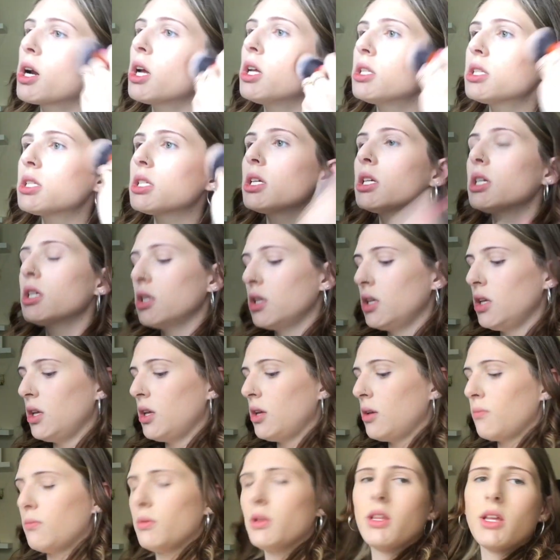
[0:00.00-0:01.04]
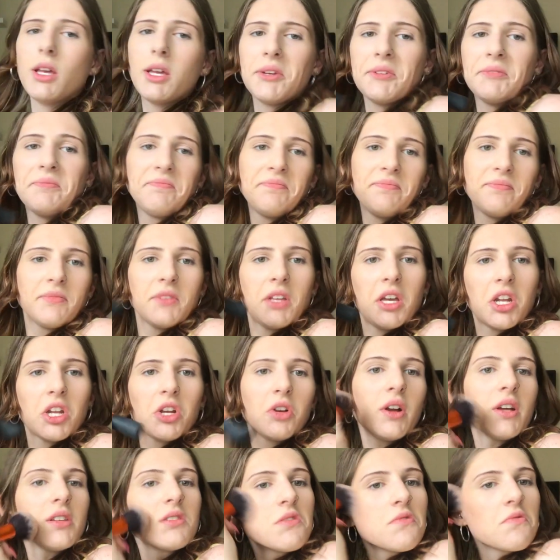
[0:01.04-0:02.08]
bronzing, but like not
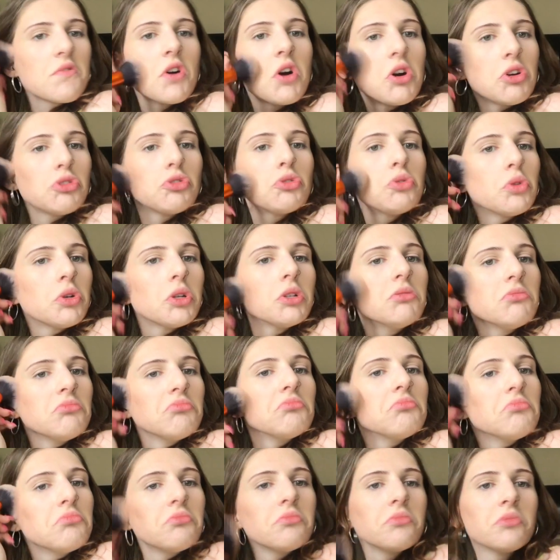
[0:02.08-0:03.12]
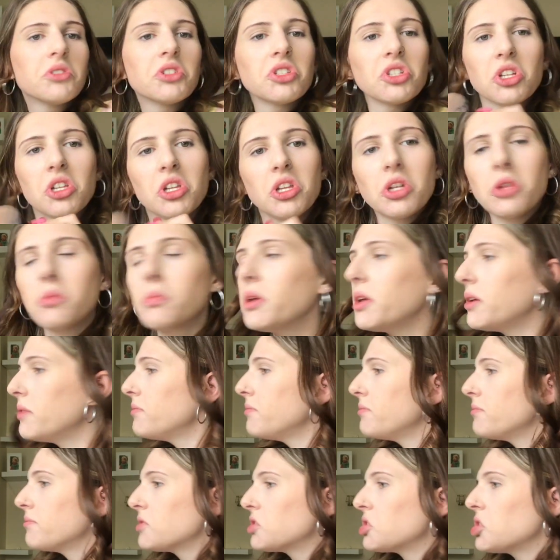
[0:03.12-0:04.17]
aggressive contour, just a little bit,
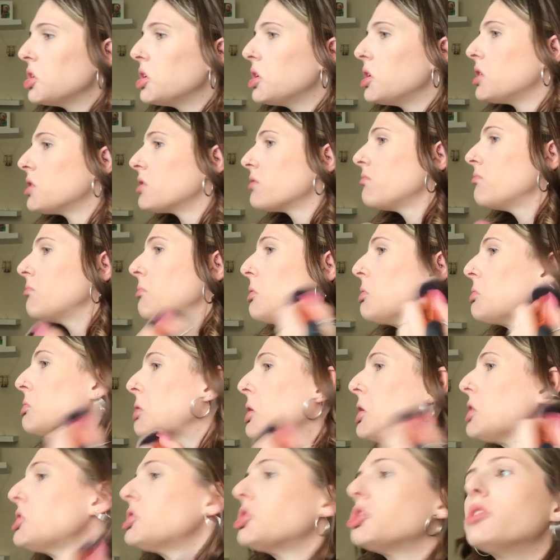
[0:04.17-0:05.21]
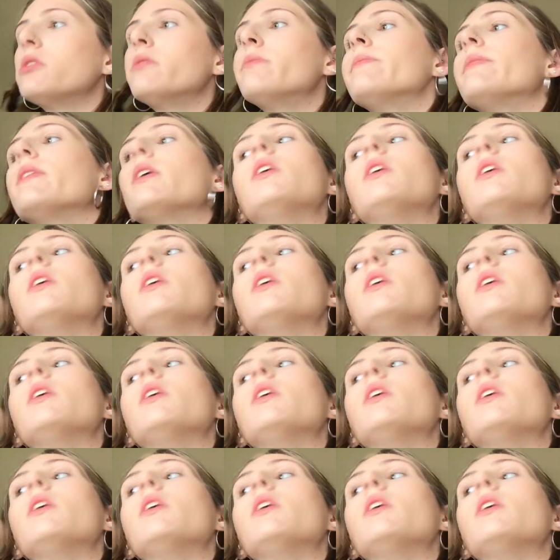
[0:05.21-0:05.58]
just a little touch.